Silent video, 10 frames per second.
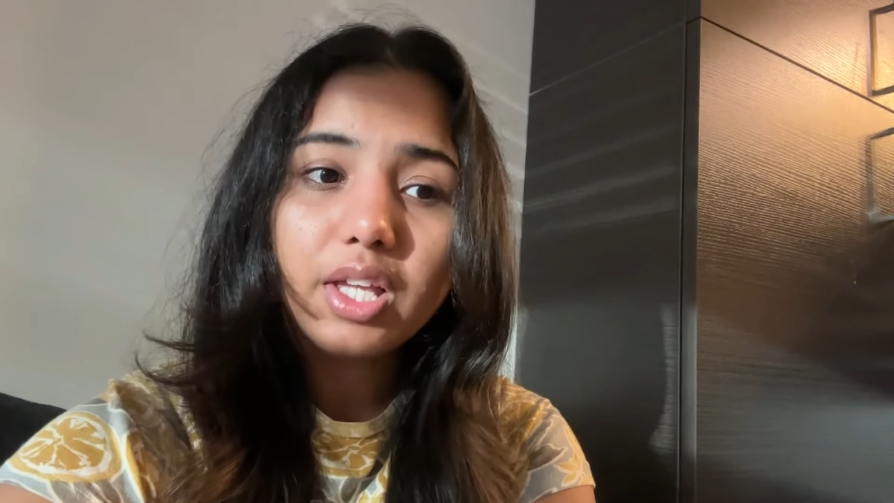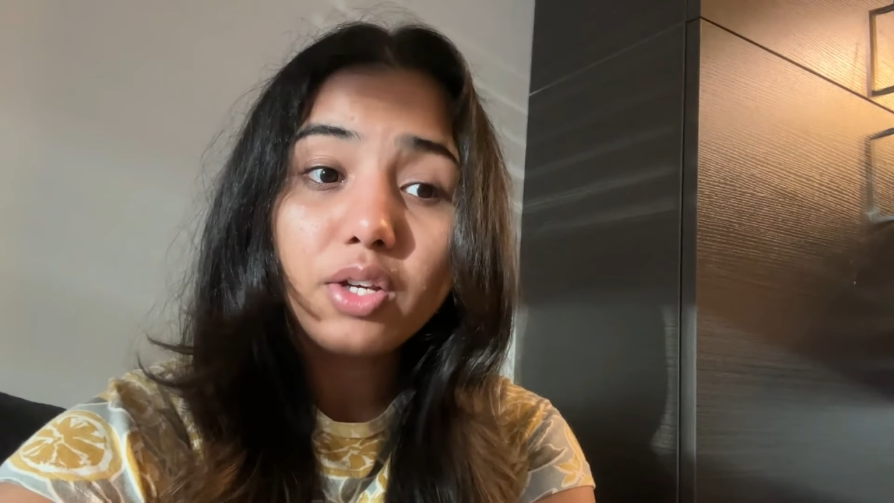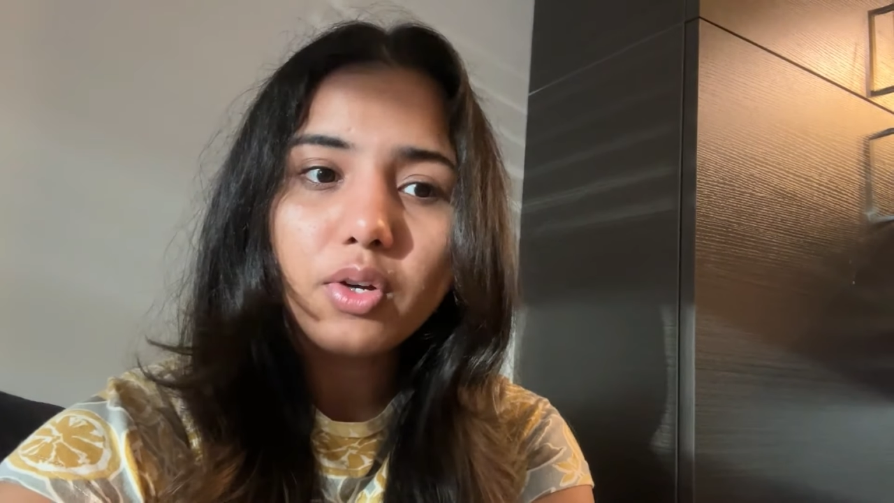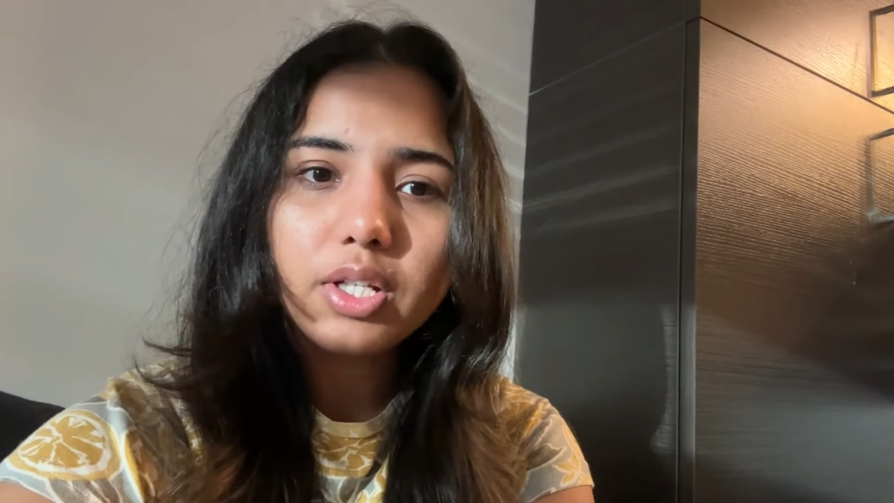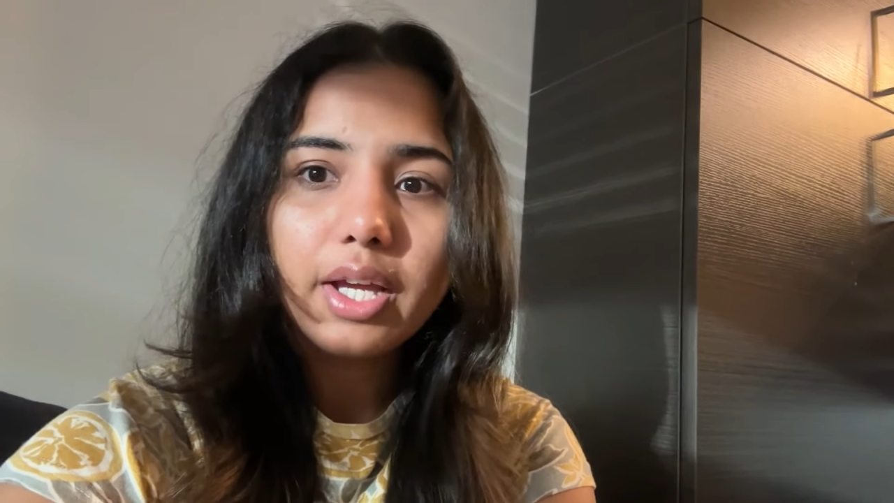
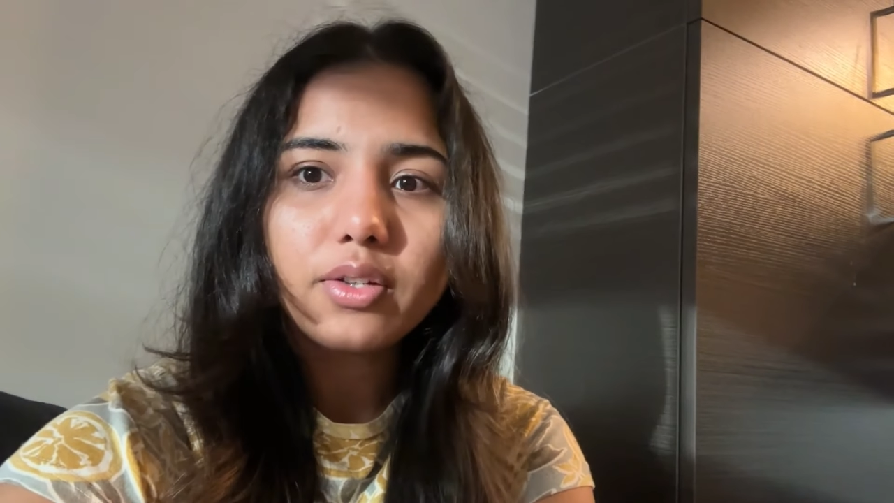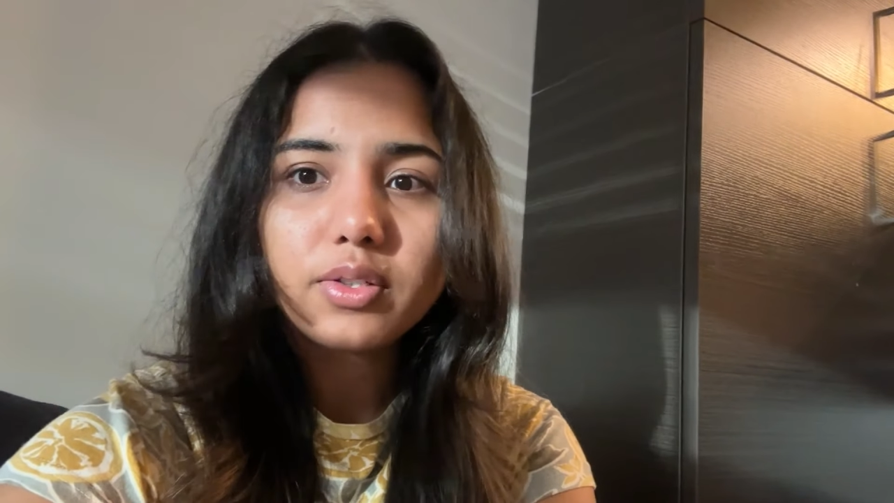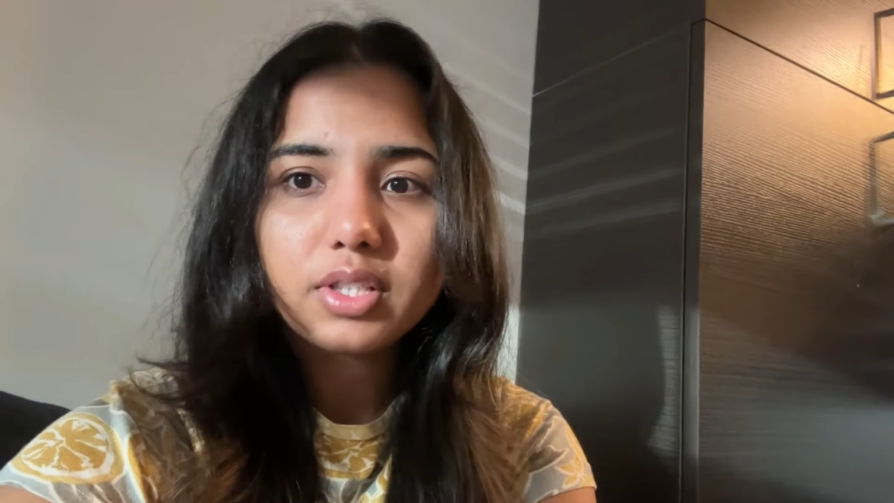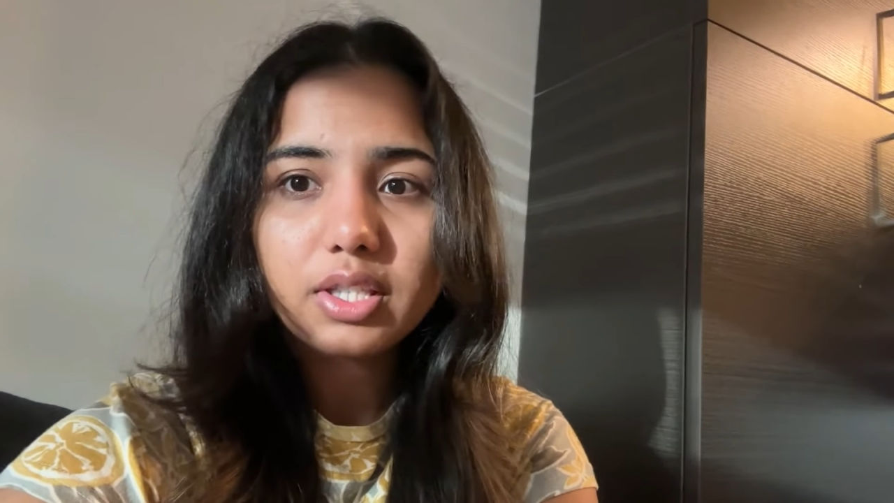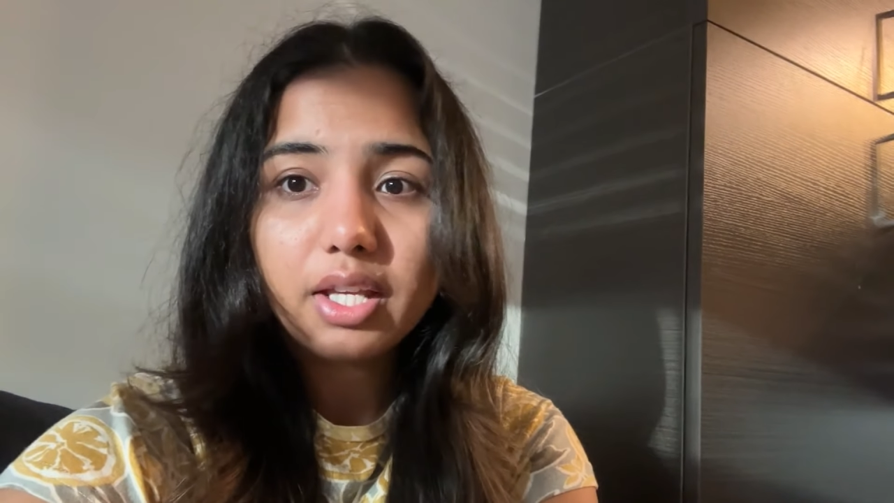then got
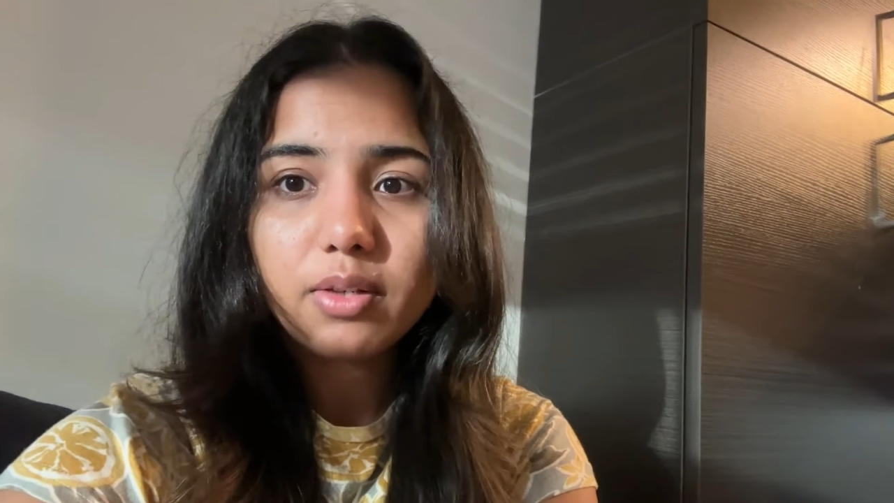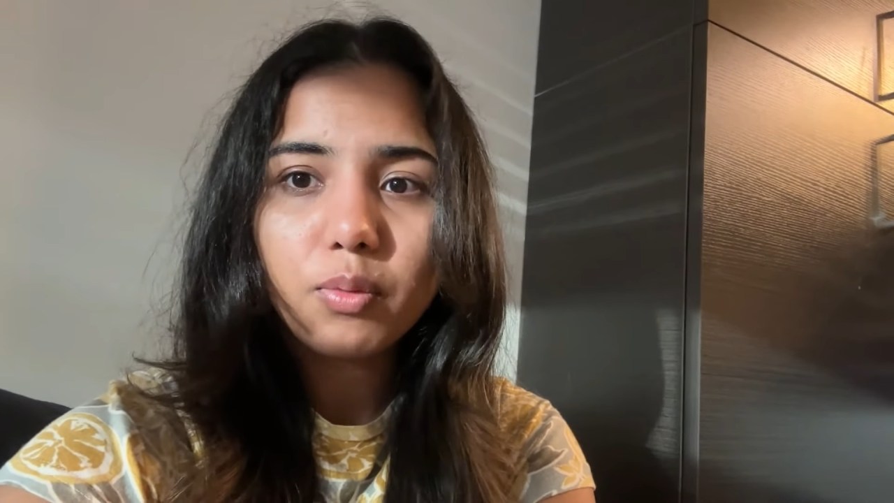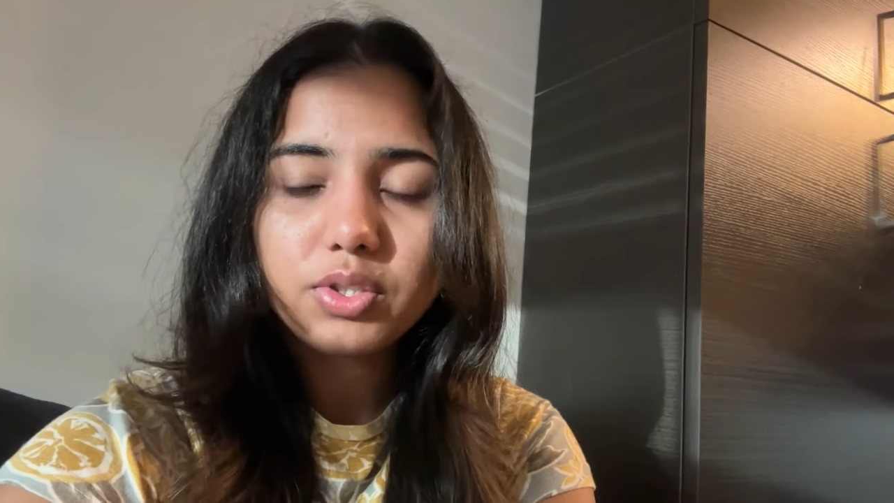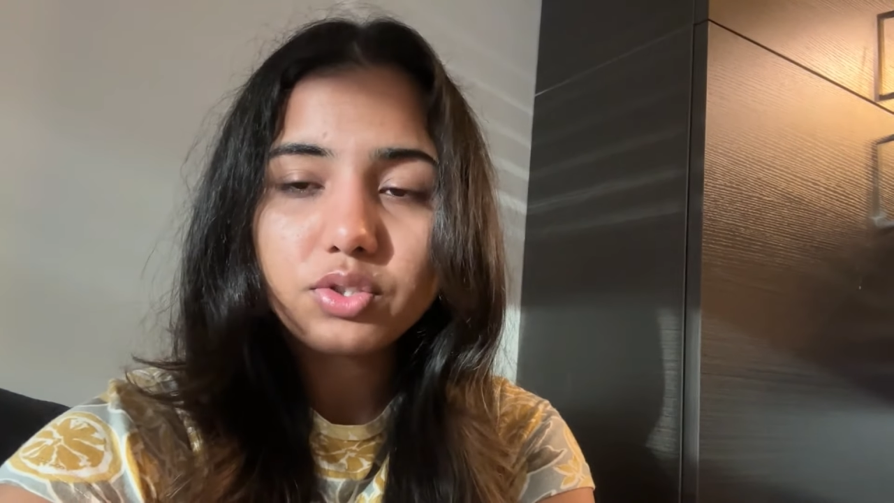diagnosed and then was